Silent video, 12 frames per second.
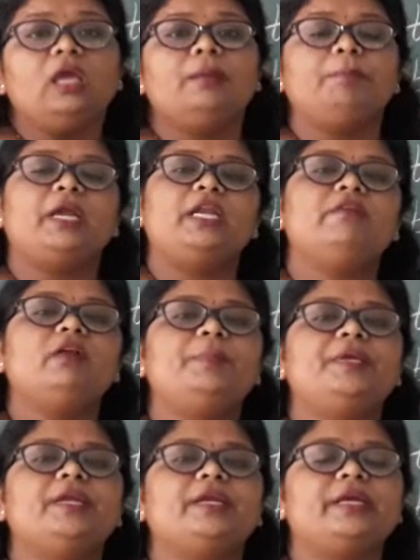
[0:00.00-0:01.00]

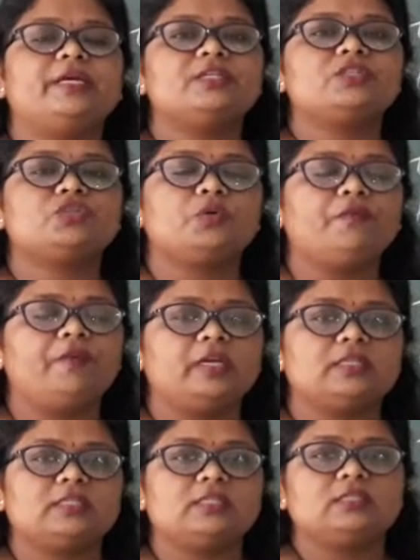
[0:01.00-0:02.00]
Medieval period has two
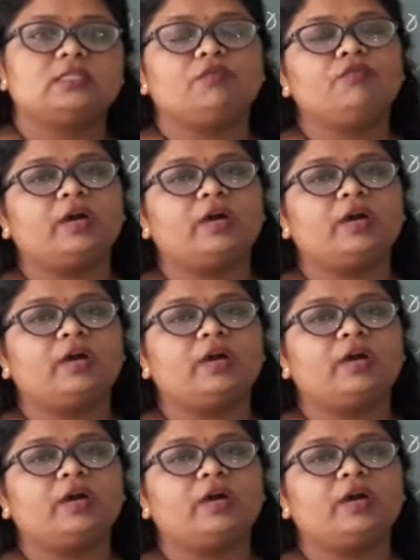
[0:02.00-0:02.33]
phases.